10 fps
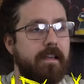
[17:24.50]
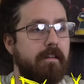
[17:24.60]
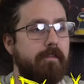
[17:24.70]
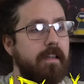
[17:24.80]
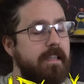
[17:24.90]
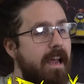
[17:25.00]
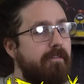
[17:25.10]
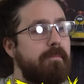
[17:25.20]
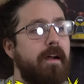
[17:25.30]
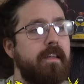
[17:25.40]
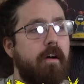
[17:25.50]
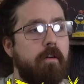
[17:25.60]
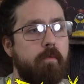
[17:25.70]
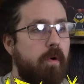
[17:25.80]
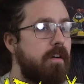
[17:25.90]
that can affect everybody
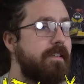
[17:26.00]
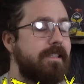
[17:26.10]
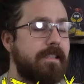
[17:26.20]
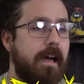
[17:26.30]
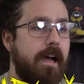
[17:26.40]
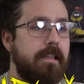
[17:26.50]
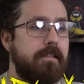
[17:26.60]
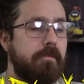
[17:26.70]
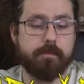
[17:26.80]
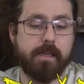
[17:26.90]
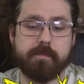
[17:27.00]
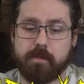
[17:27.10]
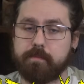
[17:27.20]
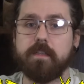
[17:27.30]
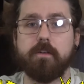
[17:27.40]
on one of its sides, sometimes
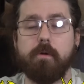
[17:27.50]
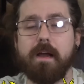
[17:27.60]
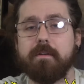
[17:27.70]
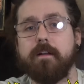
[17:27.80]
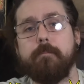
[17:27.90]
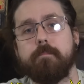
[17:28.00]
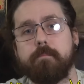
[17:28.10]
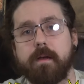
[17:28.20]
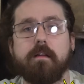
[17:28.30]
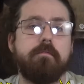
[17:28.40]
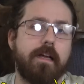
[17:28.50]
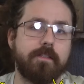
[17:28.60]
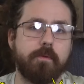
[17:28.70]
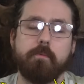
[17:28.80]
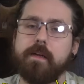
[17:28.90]
completely around it, but
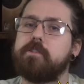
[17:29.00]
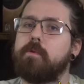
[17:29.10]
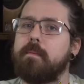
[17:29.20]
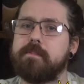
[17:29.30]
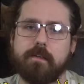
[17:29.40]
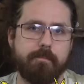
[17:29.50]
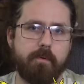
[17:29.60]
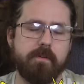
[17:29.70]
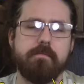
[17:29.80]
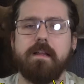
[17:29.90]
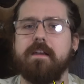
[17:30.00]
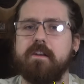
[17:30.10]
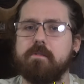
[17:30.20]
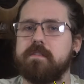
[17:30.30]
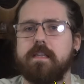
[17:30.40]
that's why reach weapons are important, and
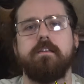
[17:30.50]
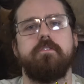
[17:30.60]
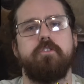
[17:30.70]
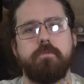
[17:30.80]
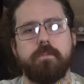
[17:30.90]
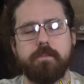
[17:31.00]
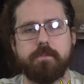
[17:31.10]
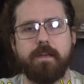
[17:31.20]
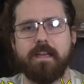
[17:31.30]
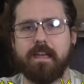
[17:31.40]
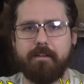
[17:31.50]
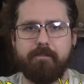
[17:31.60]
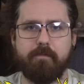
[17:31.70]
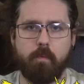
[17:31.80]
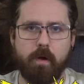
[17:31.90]
don't stand too close to it. If
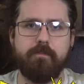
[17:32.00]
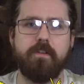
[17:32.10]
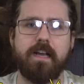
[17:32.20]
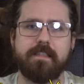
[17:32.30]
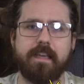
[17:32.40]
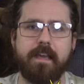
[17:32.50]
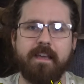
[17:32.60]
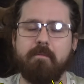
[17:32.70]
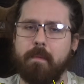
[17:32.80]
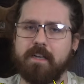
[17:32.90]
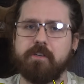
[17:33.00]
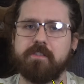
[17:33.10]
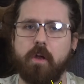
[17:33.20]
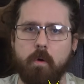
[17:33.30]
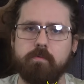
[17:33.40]
one of you has to get hit, make sure
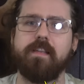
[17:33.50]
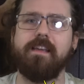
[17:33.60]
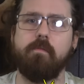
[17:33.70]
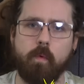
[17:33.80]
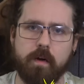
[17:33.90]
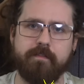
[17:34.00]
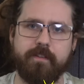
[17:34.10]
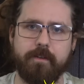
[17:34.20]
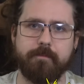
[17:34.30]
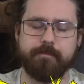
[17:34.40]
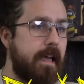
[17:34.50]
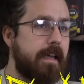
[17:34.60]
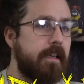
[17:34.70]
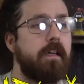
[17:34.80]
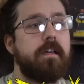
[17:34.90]
it's only one of you.
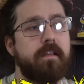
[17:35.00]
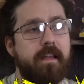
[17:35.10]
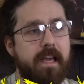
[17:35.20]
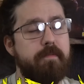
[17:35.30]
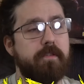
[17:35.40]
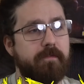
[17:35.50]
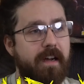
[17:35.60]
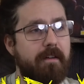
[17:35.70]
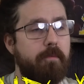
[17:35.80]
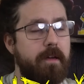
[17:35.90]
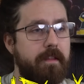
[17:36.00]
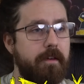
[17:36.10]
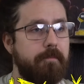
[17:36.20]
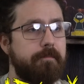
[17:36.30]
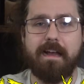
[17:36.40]
2nd, keep your survival with
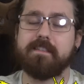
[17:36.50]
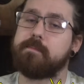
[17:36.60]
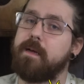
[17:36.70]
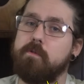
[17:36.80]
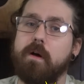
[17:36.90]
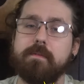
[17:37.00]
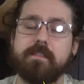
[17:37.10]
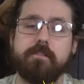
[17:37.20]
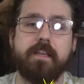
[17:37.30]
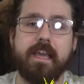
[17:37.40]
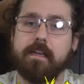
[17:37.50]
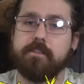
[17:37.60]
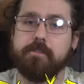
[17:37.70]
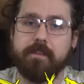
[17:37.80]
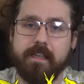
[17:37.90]
you. Have as many weapons as you
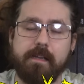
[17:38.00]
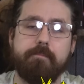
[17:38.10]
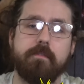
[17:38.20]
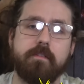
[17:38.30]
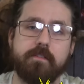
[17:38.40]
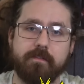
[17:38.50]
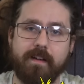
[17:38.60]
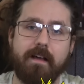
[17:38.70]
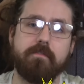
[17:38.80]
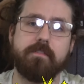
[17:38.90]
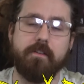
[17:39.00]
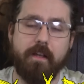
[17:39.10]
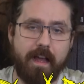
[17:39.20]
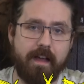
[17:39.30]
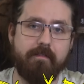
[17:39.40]
can to keep the survivals that
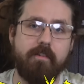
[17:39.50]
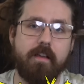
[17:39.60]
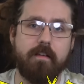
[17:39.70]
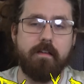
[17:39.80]
you have